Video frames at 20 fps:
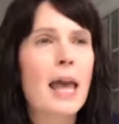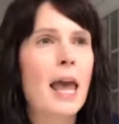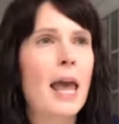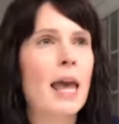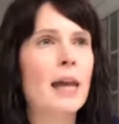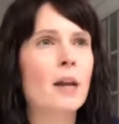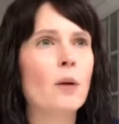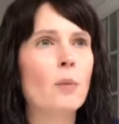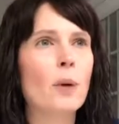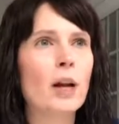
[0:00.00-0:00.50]

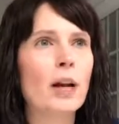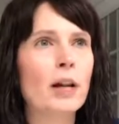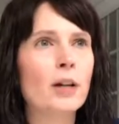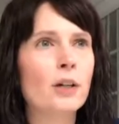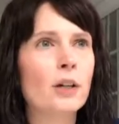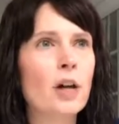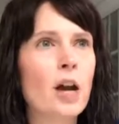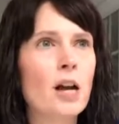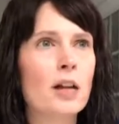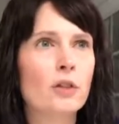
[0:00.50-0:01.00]
and it went
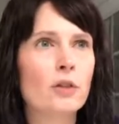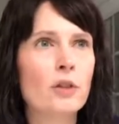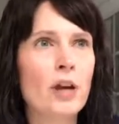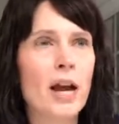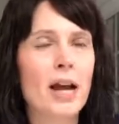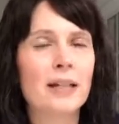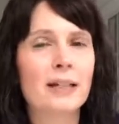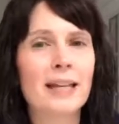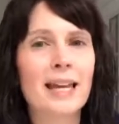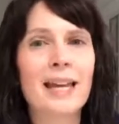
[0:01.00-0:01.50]
under
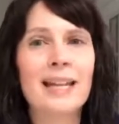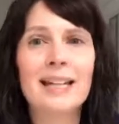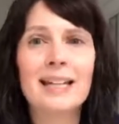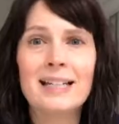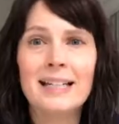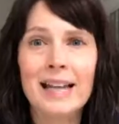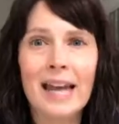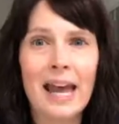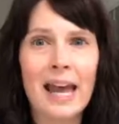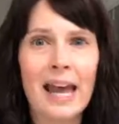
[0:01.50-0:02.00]
contract in
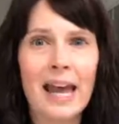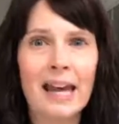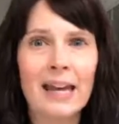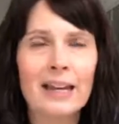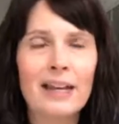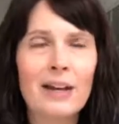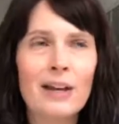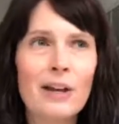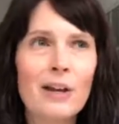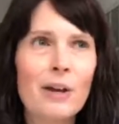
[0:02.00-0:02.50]
a
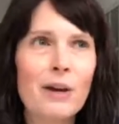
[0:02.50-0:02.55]
day.